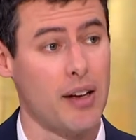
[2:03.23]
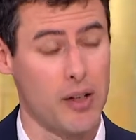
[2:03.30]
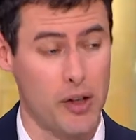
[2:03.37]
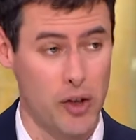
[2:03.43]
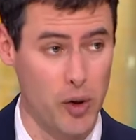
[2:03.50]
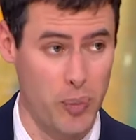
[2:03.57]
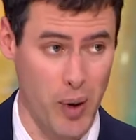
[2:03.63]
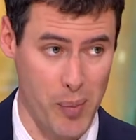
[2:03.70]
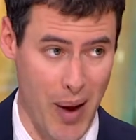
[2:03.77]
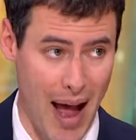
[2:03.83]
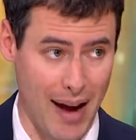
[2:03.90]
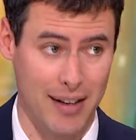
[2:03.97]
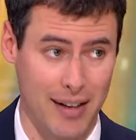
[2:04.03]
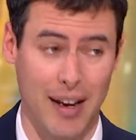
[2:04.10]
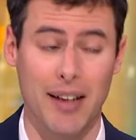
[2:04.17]
super
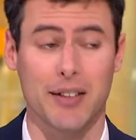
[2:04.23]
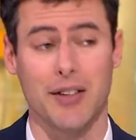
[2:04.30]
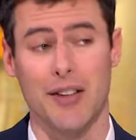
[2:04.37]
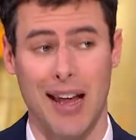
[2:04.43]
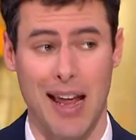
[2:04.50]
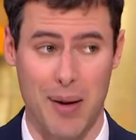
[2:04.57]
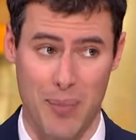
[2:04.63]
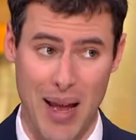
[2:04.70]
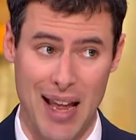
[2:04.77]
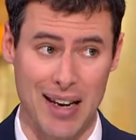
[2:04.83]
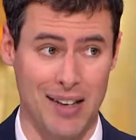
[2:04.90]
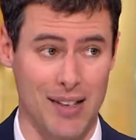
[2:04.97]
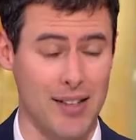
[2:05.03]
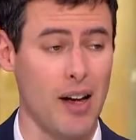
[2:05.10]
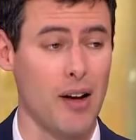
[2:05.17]
PAC, not to the campaign
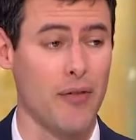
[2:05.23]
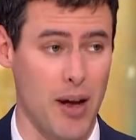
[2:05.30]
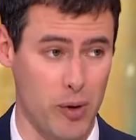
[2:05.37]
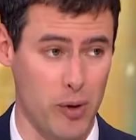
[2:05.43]
itself, that